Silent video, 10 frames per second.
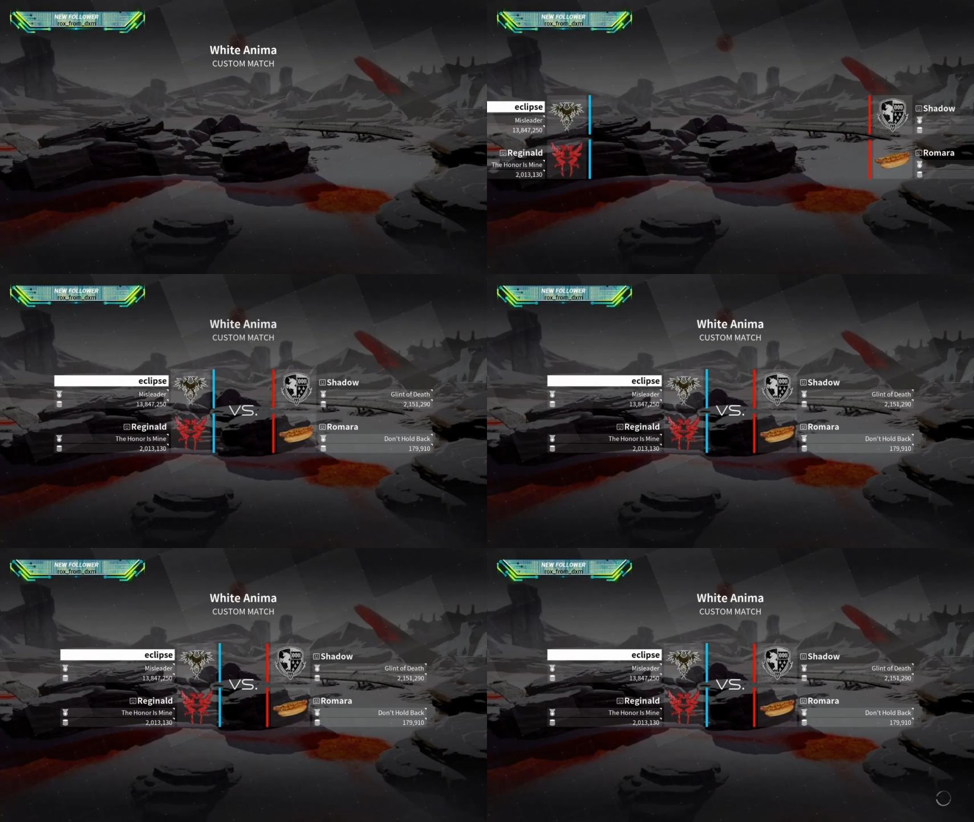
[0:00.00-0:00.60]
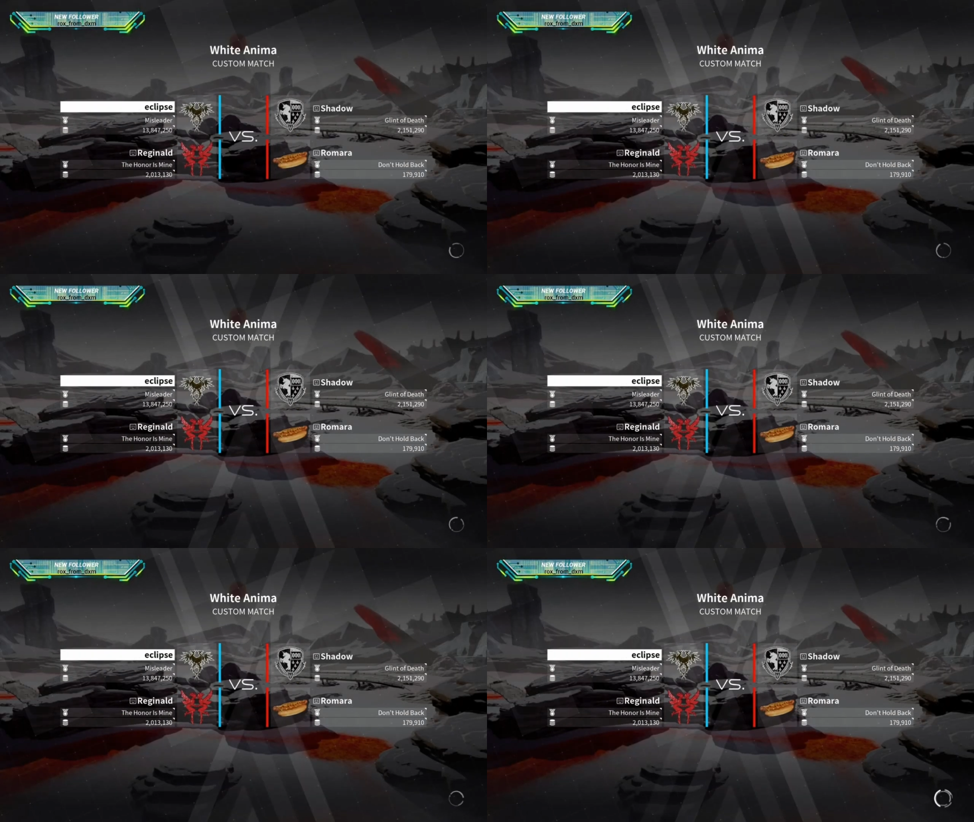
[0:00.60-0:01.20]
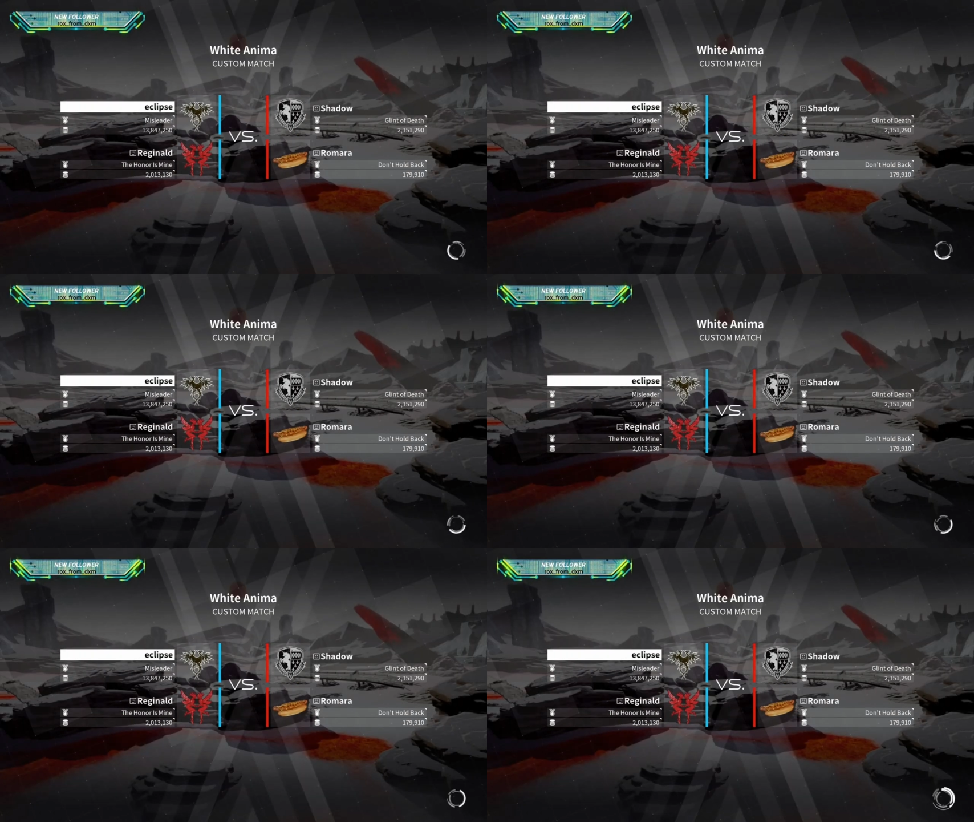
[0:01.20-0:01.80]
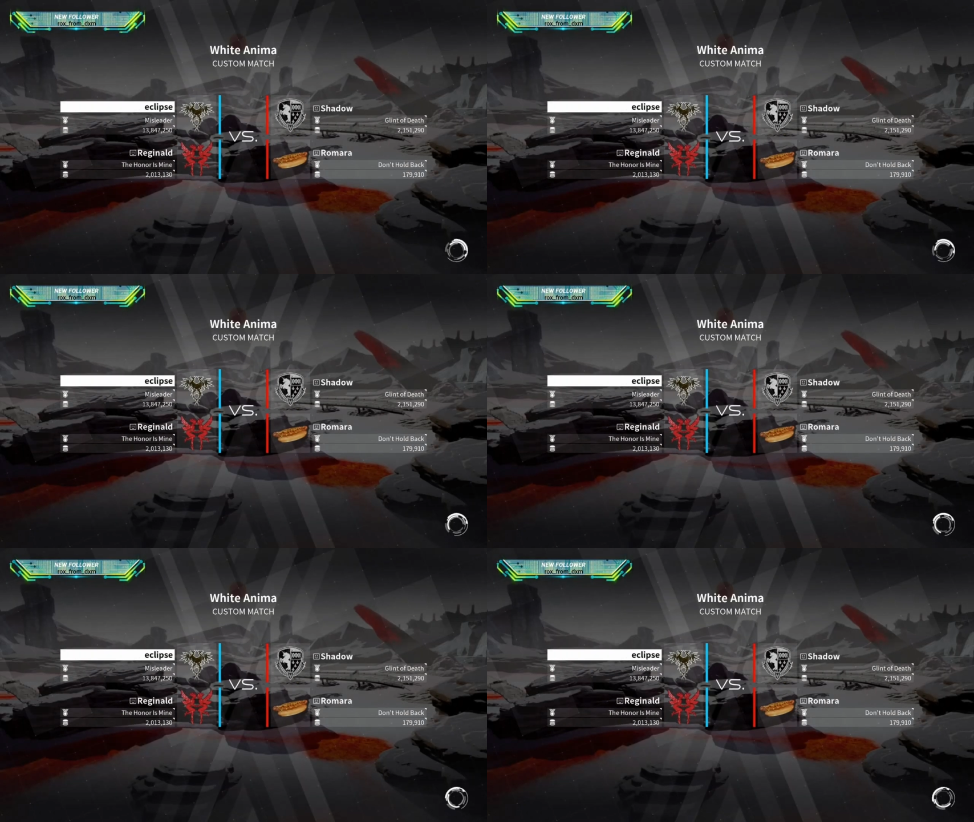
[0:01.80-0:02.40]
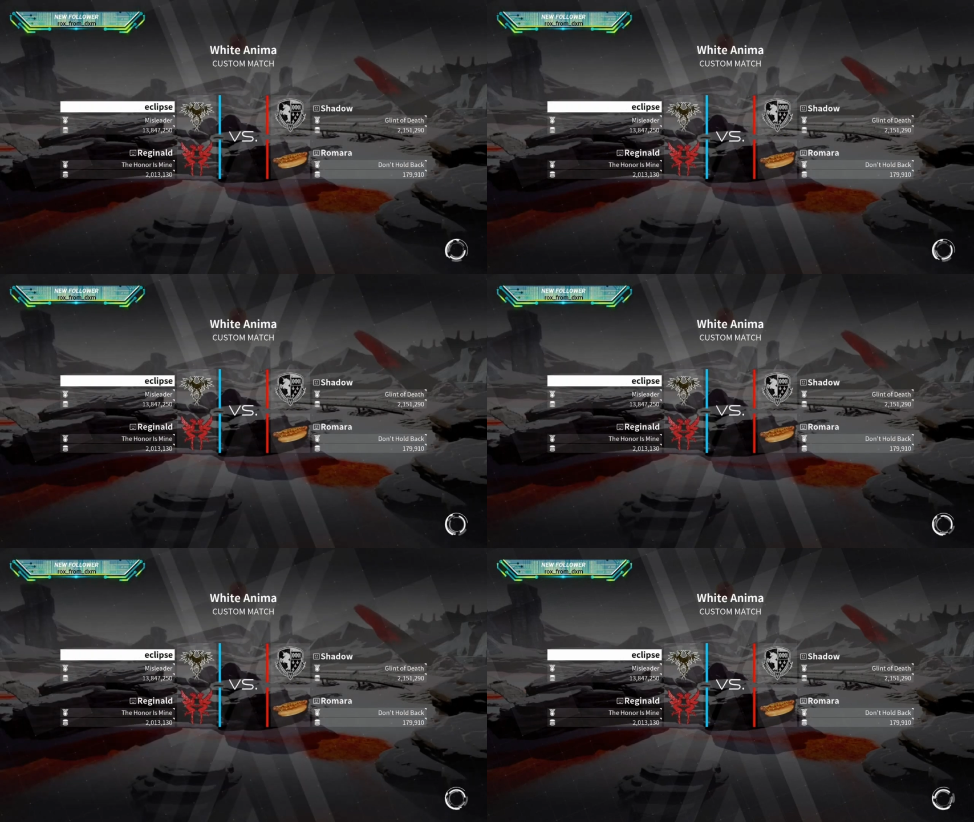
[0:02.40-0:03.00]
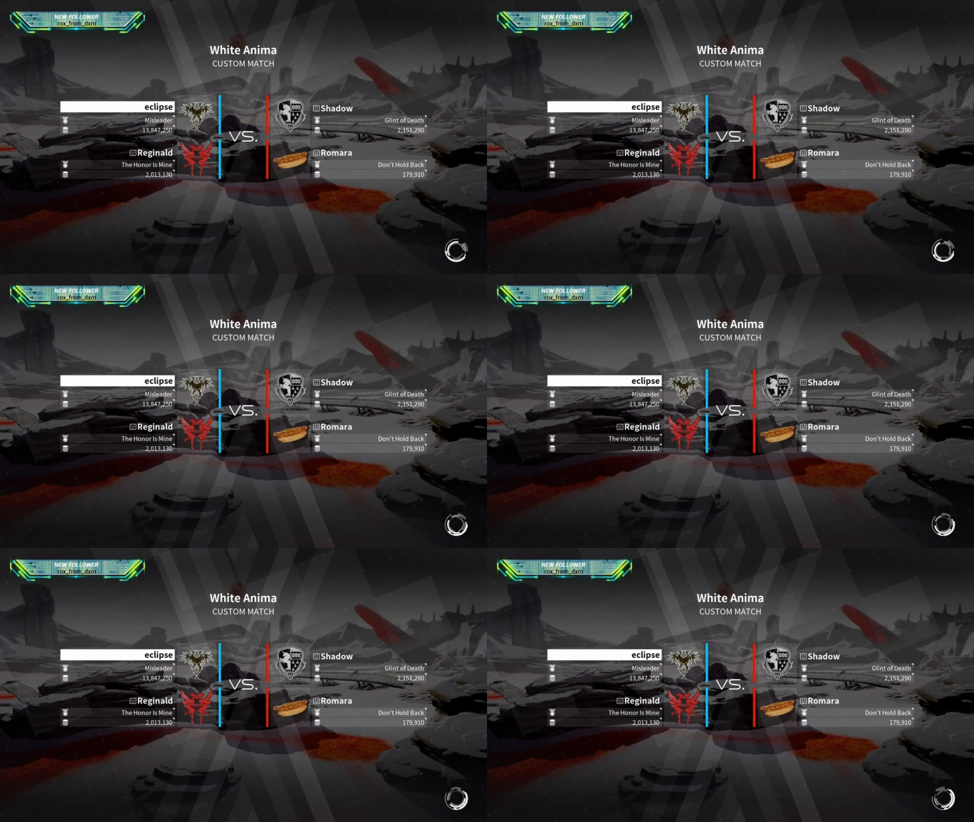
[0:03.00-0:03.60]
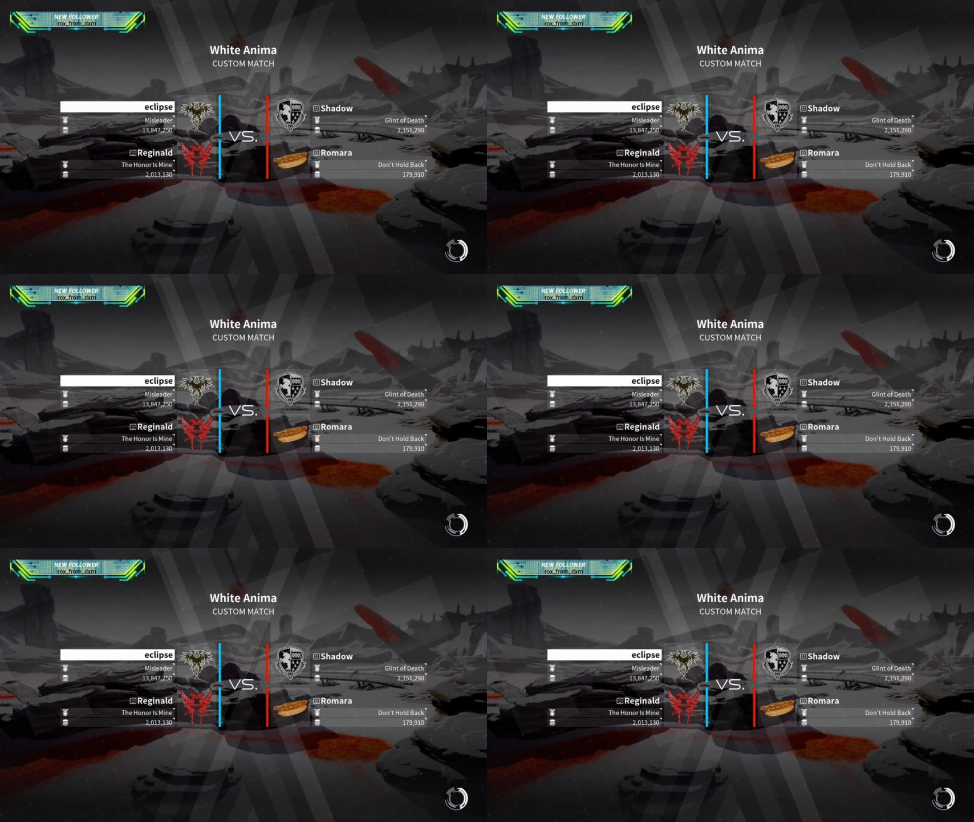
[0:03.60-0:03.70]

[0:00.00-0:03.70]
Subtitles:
Nobody's mouth can be seen.